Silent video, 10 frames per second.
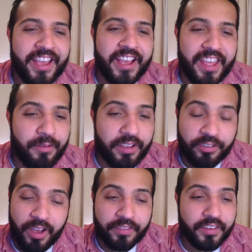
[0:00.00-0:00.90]
Anyway,
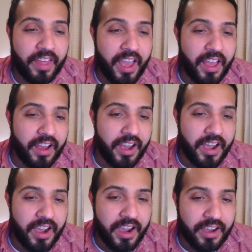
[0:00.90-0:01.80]
so after
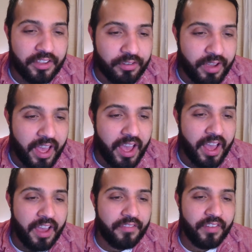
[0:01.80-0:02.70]
that, you
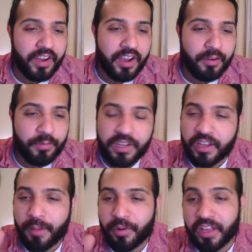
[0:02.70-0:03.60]
have reading
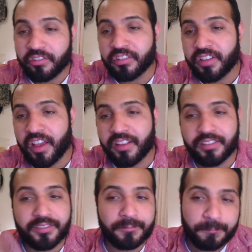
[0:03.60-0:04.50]
comprehension
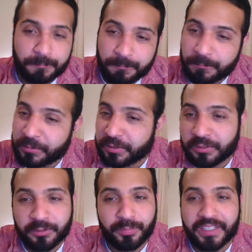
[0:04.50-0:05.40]
test. This is
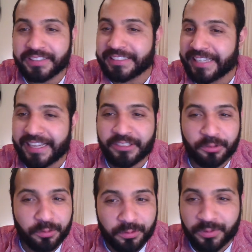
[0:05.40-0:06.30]
your basic high
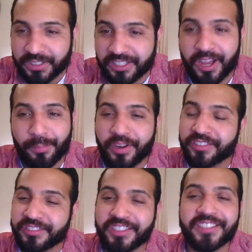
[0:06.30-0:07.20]
school reading
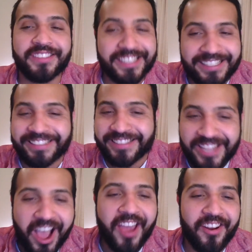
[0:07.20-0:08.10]
comprehension test. It is
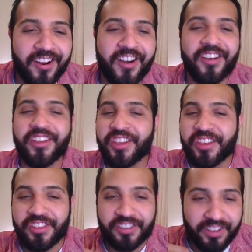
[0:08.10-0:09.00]
not hard.
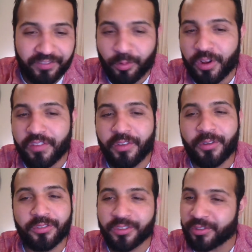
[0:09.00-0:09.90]
You have 20 of
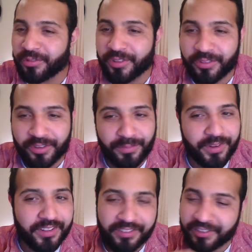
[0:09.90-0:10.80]
those. You can do it in 30
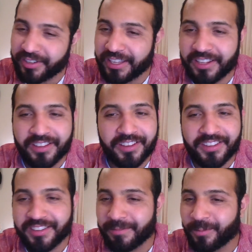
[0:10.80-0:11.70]
minutes. You're going to get it done
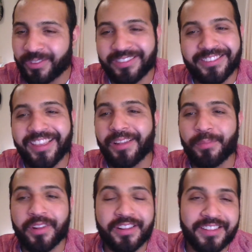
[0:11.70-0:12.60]
in 10
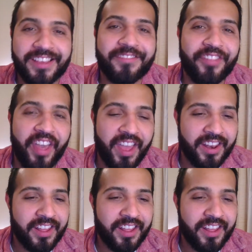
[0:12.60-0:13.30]
minutes, if that.